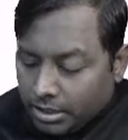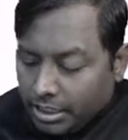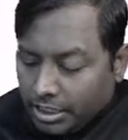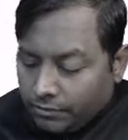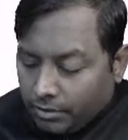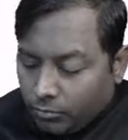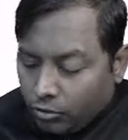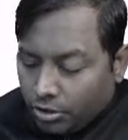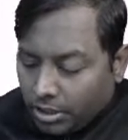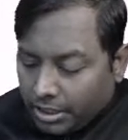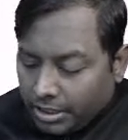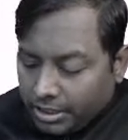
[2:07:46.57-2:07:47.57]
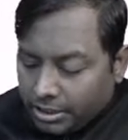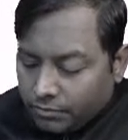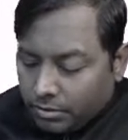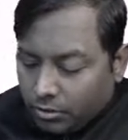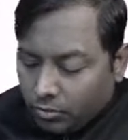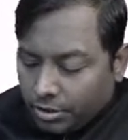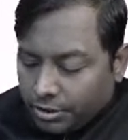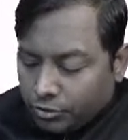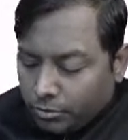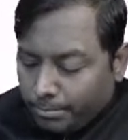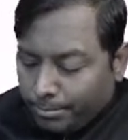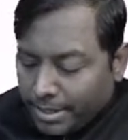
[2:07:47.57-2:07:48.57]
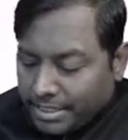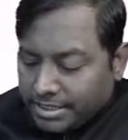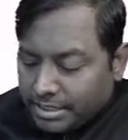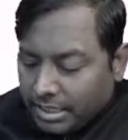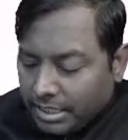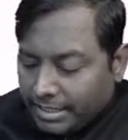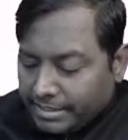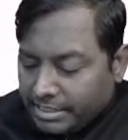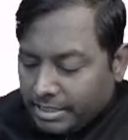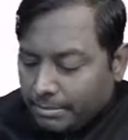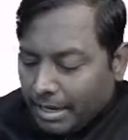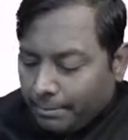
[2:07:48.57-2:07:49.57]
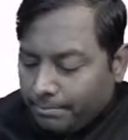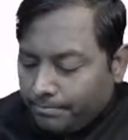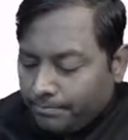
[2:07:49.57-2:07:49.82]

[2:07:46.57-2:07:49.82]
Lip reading: There is one more drug in this one known as your basiliximab.